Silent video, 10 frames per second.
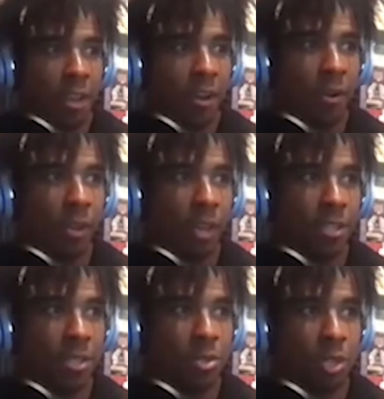Okay,
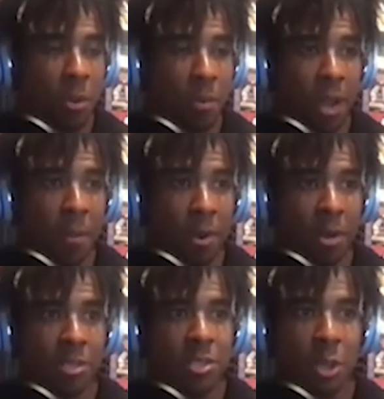so Jeremiah
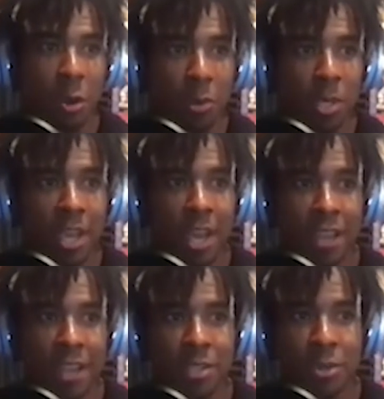Martin is the only guy
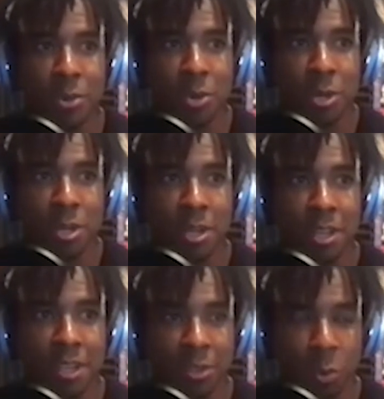that scored
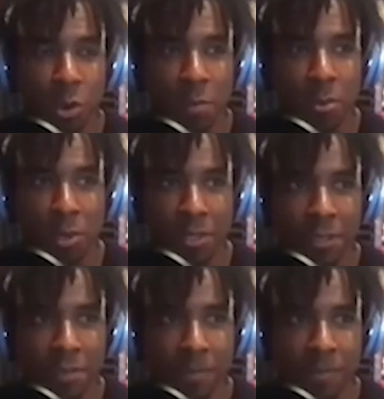20
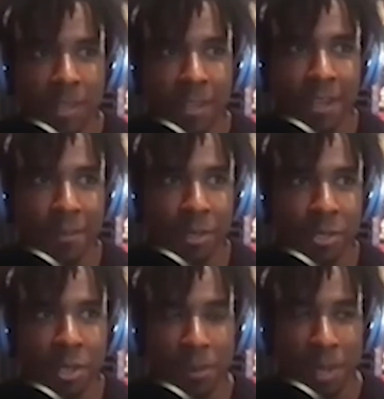points. There's
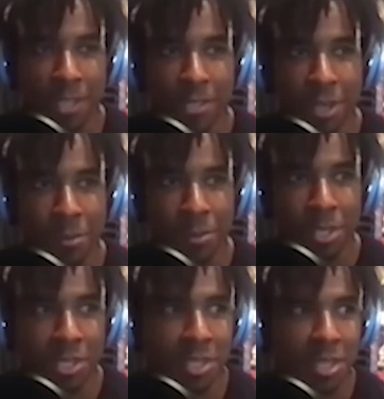a couple guys in double
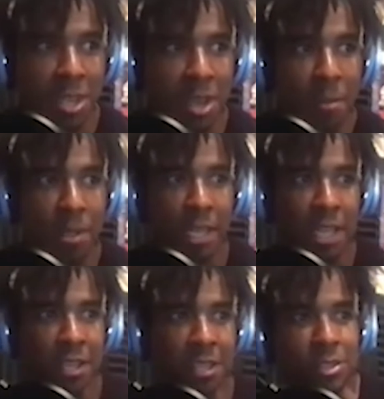digits, but,
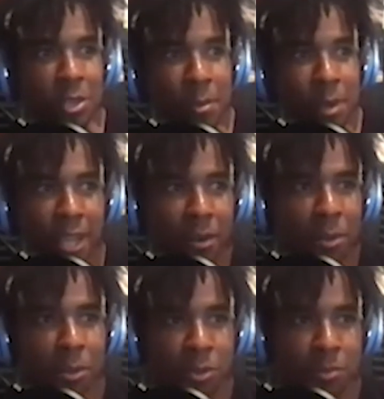like, Jeremiah got
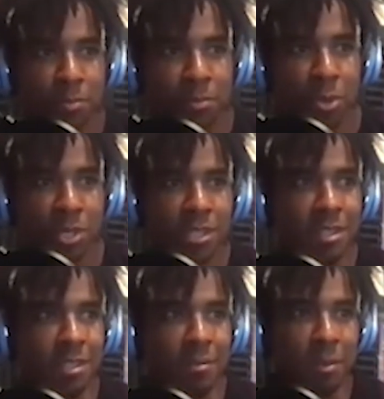all those points
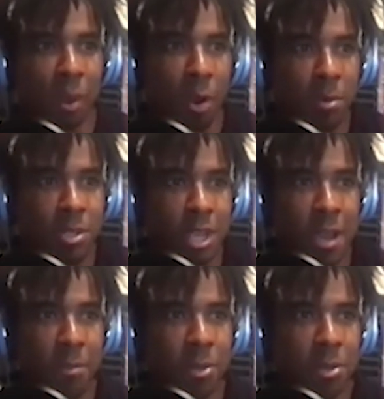in garbage
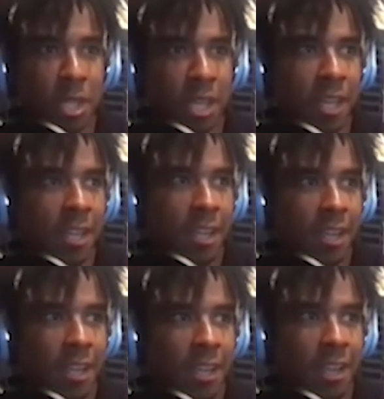time. You look at
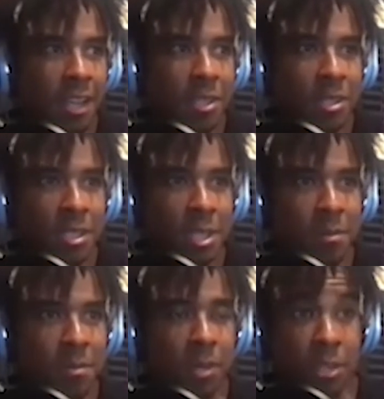guys on this
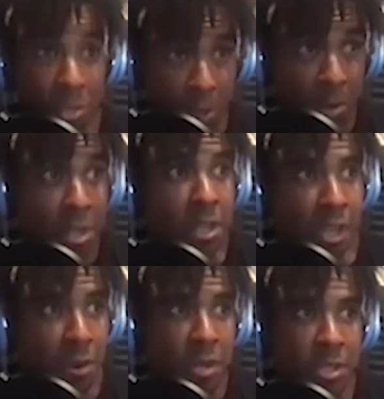team that started, like
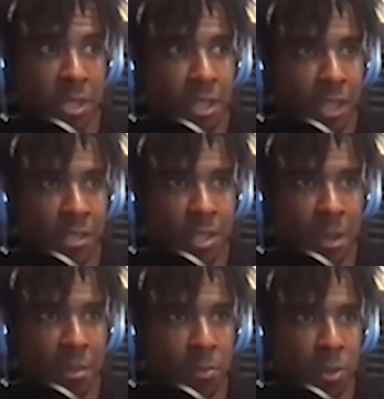I already said, Lance
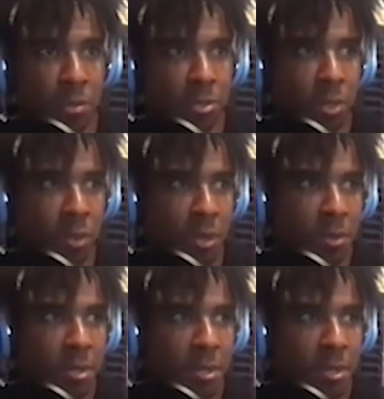Thomas put up 0.